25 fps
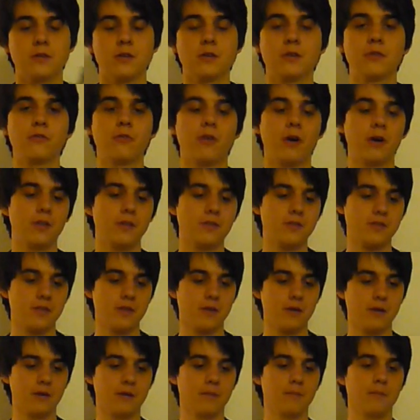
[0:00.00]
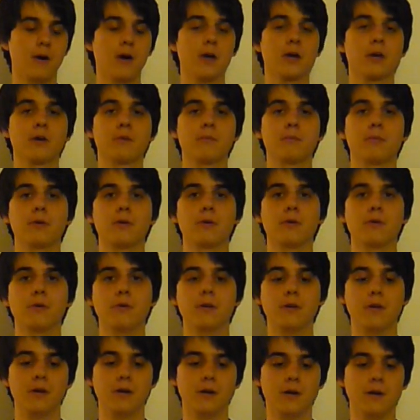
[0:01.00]
Sierra Nevada is a
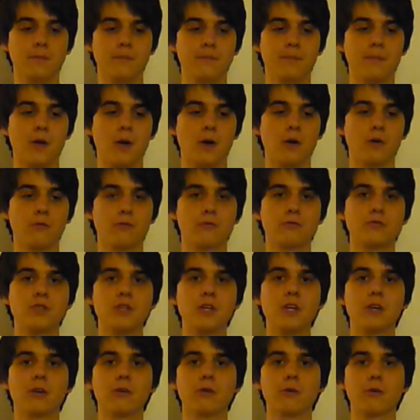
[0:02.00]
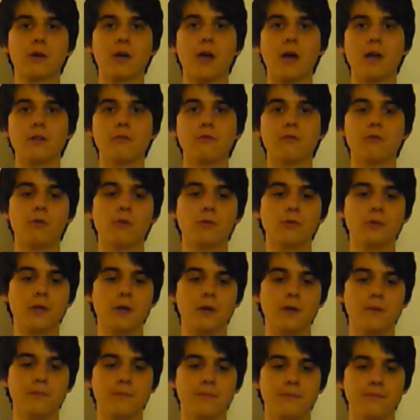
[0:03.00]
microbrewery out of Chico,
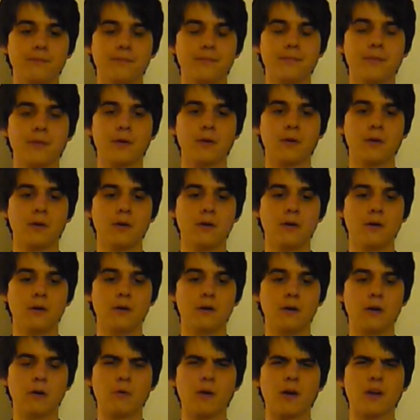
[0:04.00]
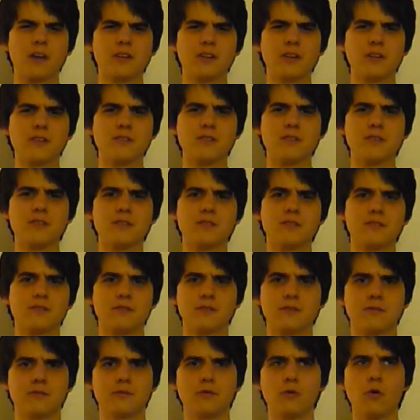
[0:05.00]
California. I reckon it's the
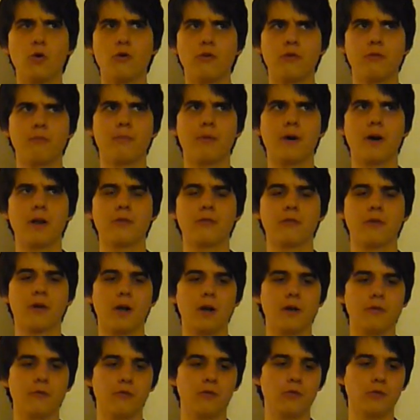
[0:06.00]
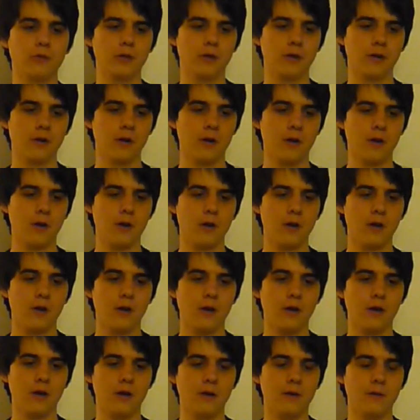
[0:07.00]
northern part of California,
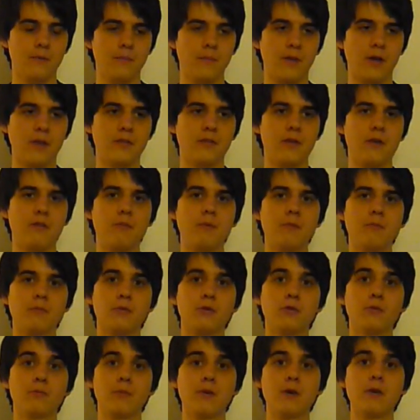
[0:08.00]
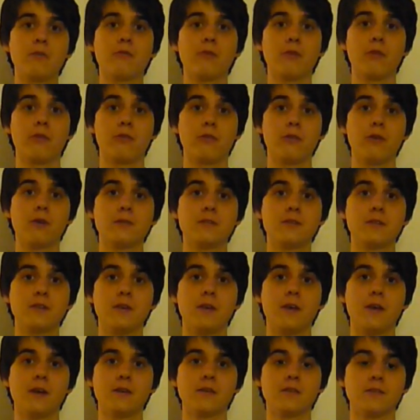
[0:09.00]
and they've been brewing beer for 30
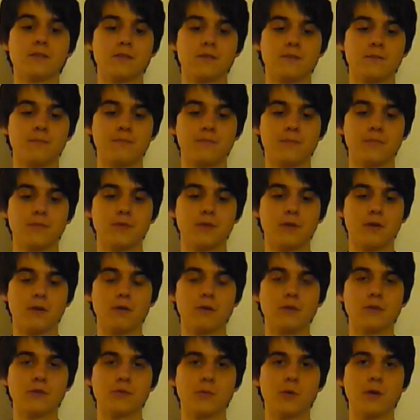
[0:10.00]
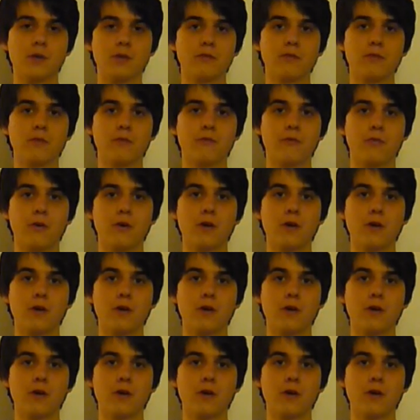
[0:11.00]
years. So it's one of the